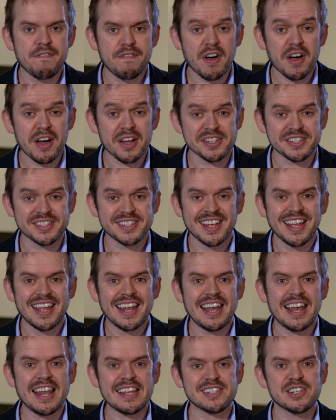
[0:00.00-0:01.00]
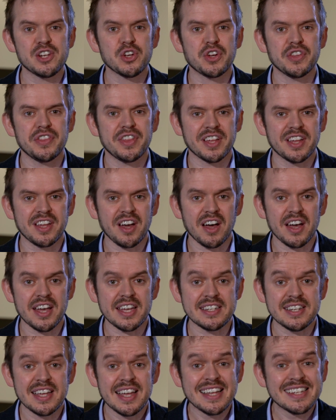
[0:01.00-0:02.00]
First, let's look at the
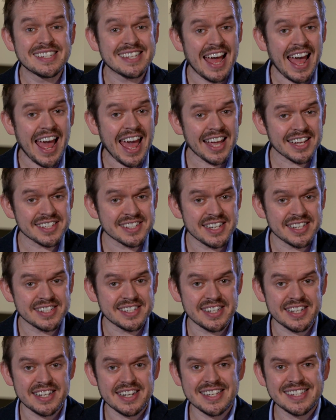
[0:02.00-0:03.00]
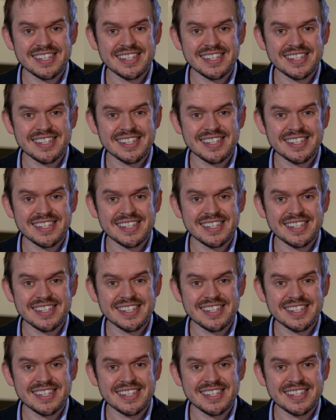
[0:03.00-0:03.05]
guide. To access it,